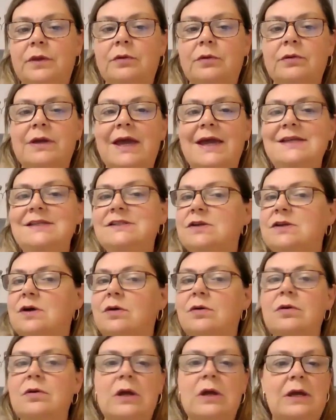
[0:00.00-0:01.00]
Okay,
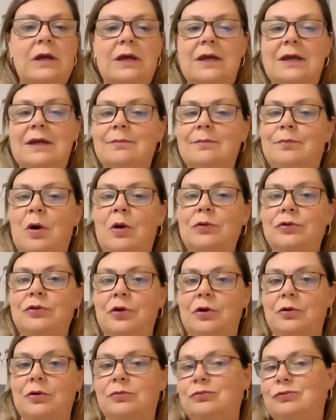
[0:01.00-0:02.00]
so
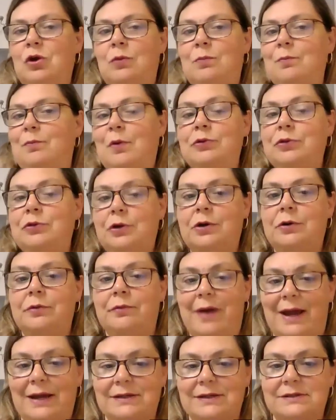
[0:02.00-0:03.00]
both are
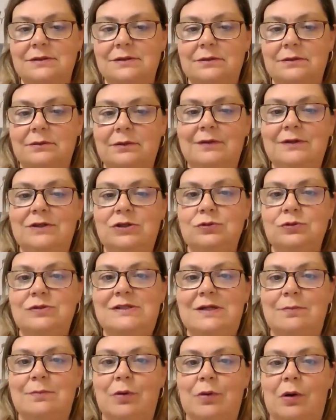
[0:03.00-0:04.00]
correct. We do
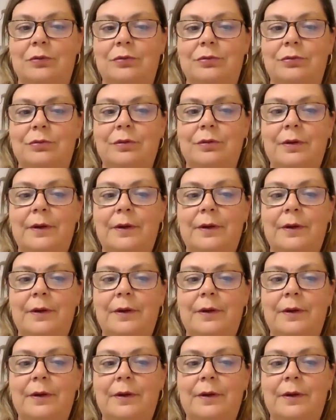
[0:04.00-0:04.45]
see both.